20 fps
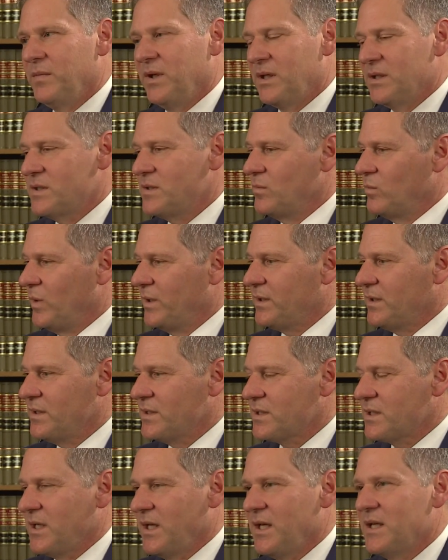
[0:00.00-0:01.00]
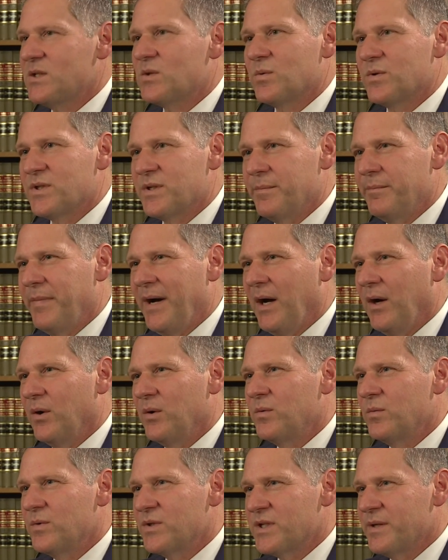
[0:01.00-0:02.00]
Because what this case was about
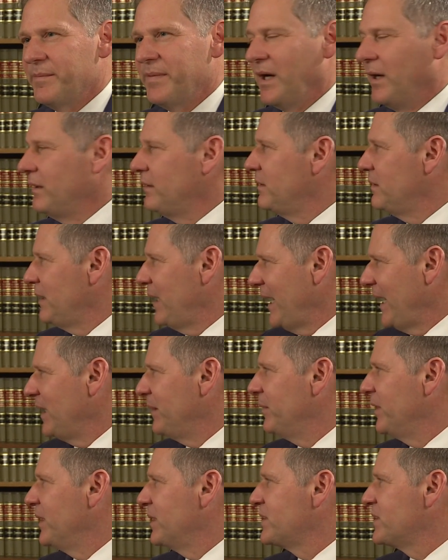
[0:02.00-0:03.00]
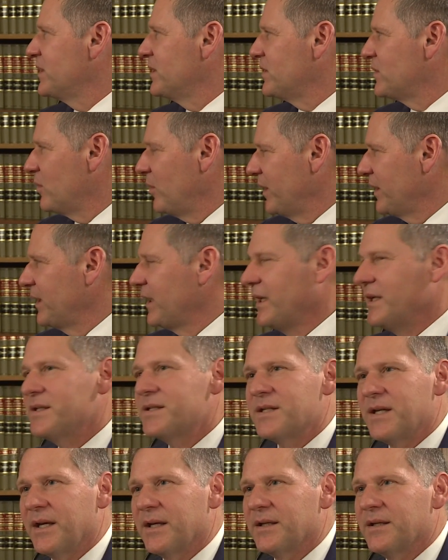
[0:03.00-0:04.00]
9 minutes and 29
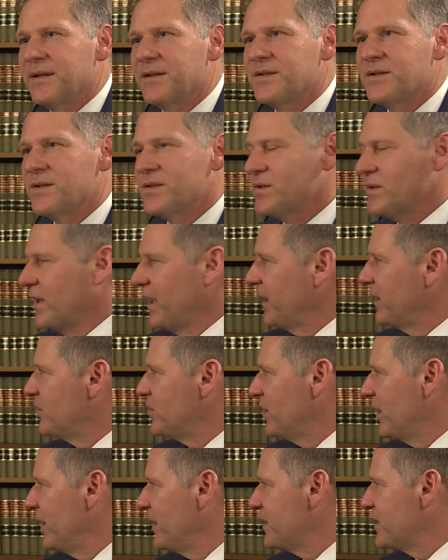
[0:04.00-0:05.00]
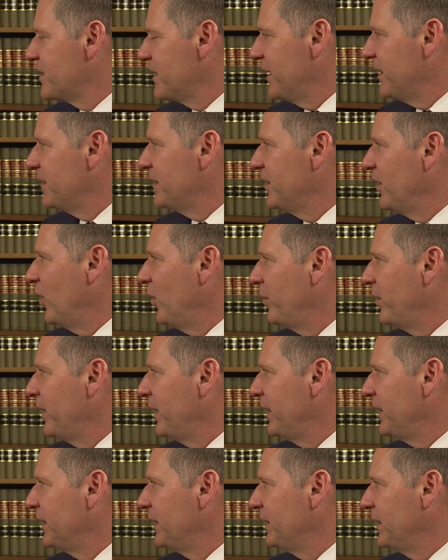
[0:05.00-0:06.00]
seconds, just like Jerry said in the
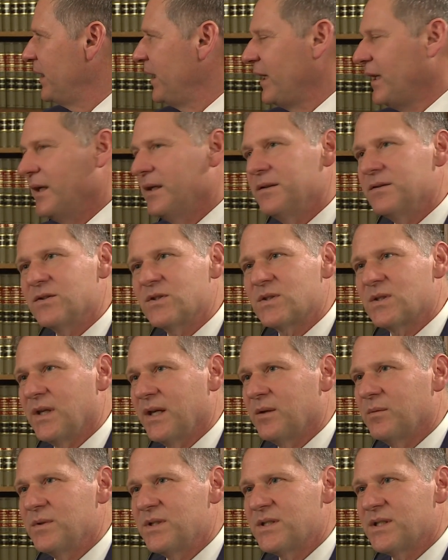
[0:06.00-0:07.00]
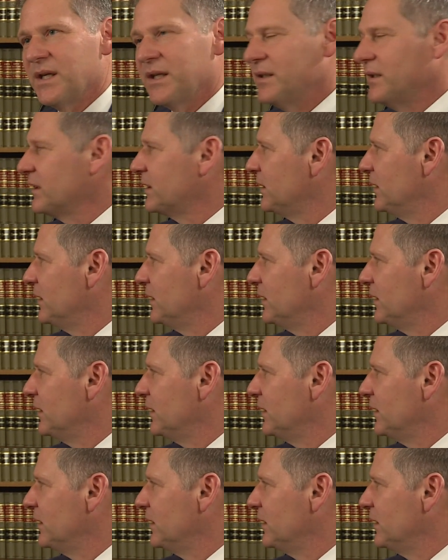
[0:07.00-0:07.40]
opening and just like we said in the